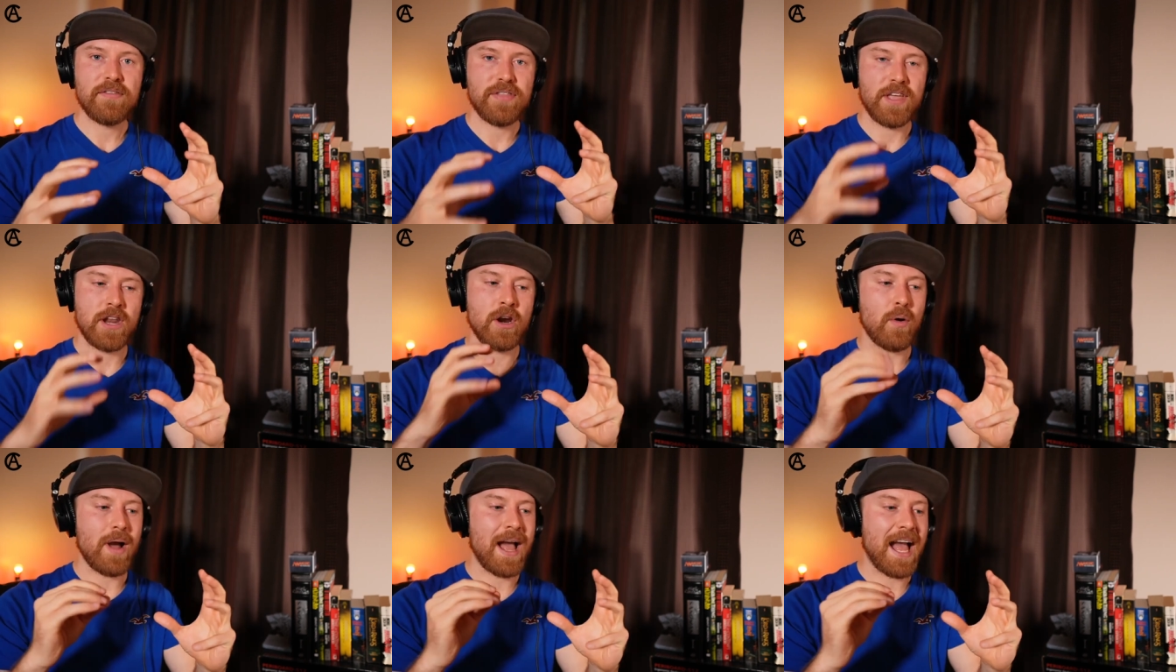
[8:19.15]

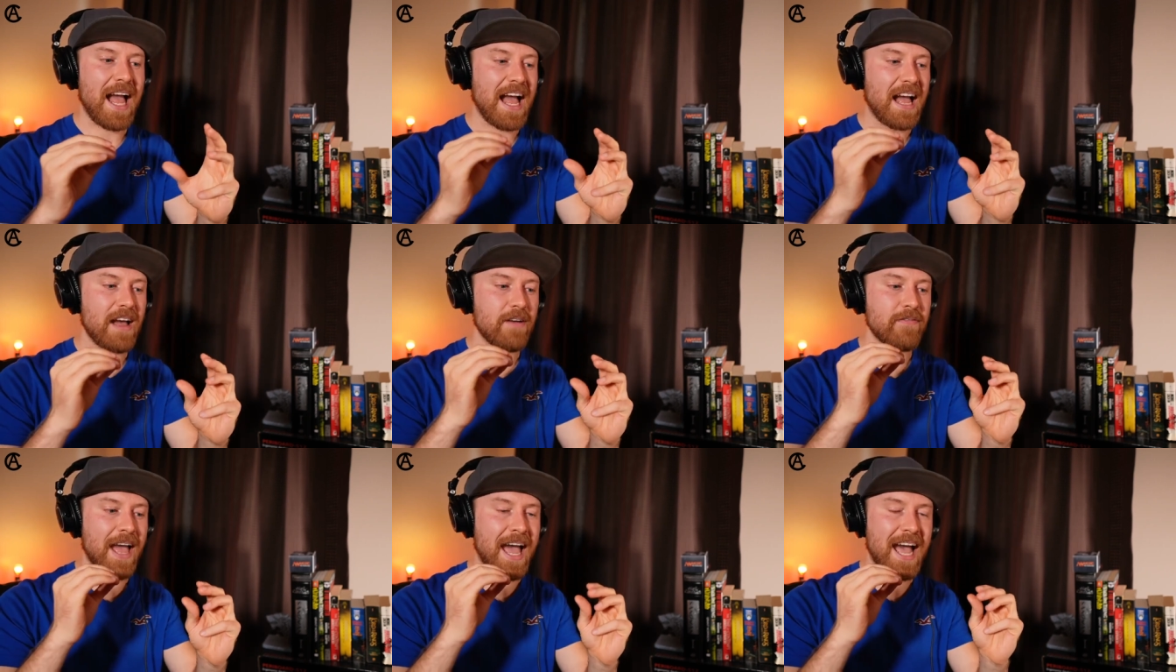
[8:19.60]
They don't
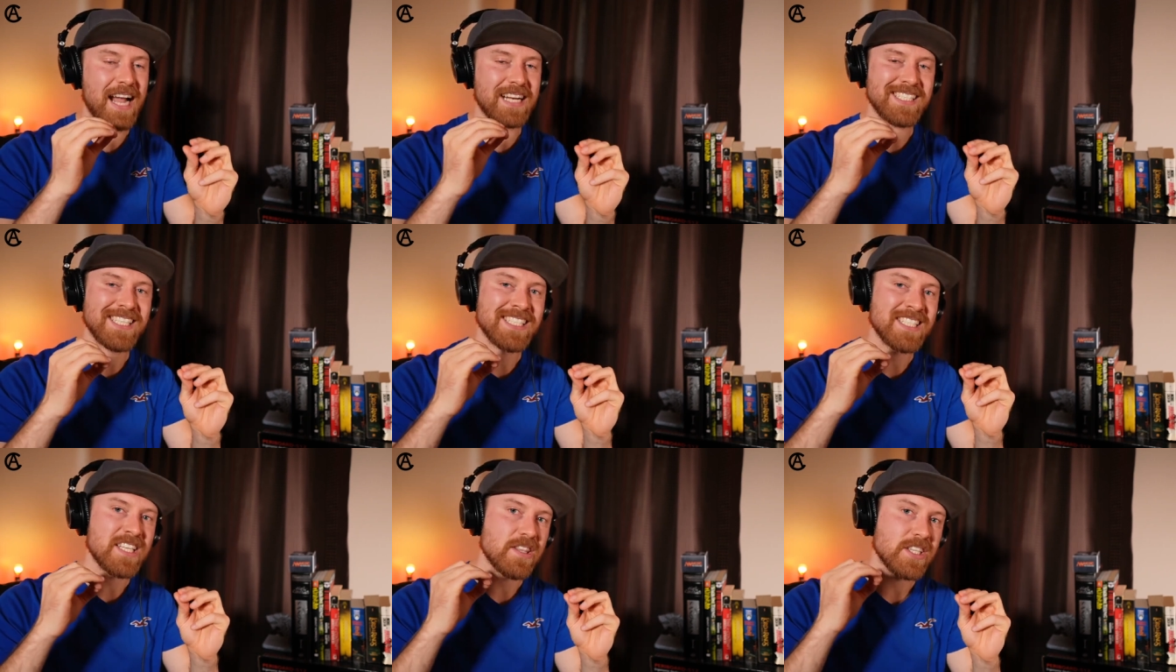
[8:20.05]
have
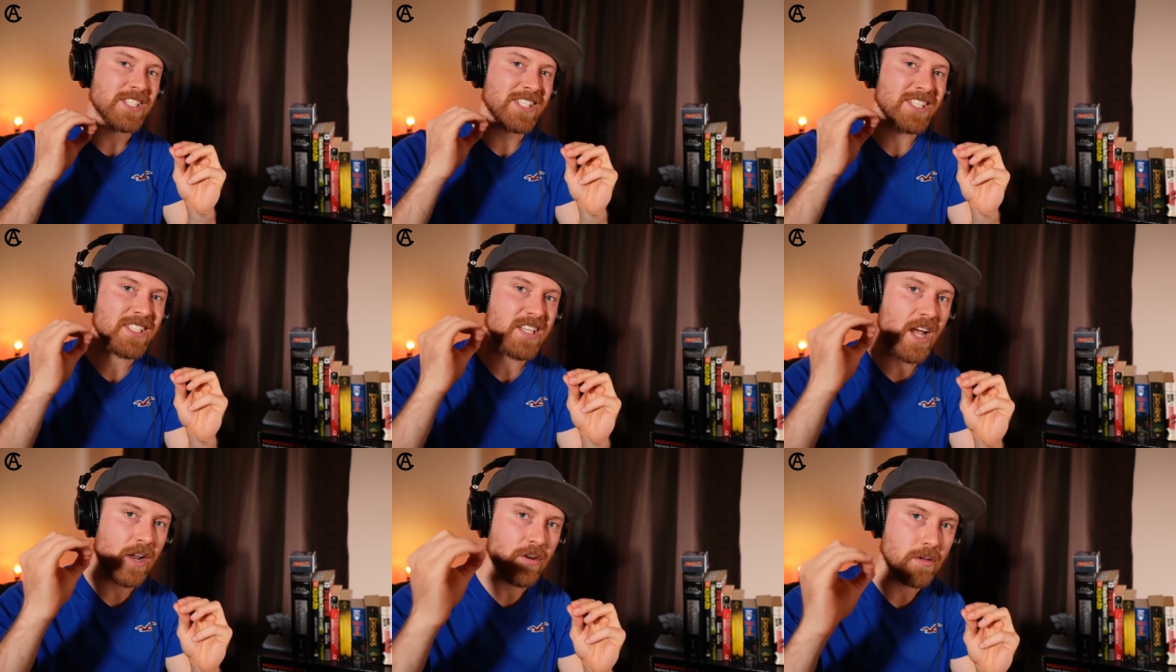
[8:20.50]
access to the
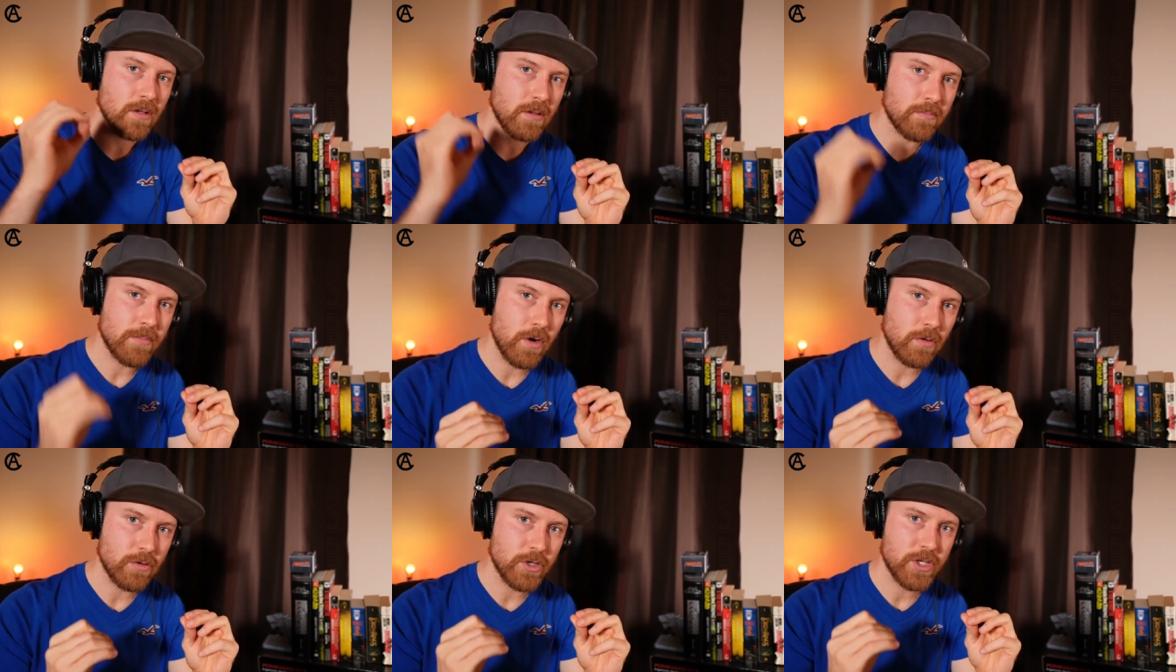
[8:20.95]
subtle
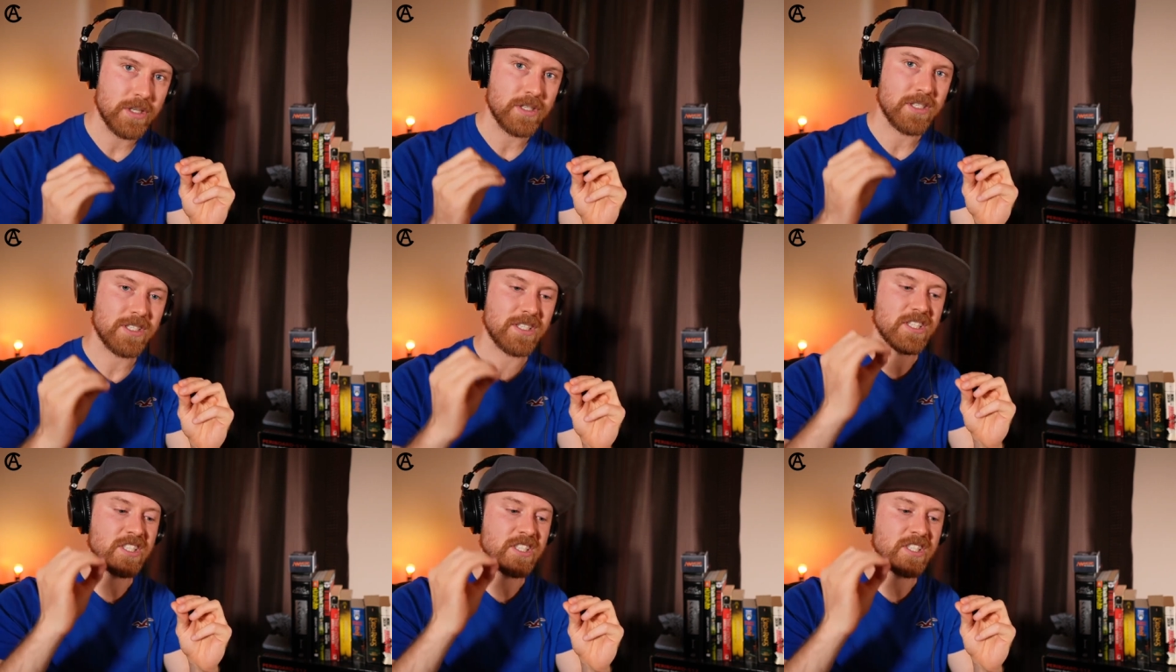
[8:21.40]
emotions,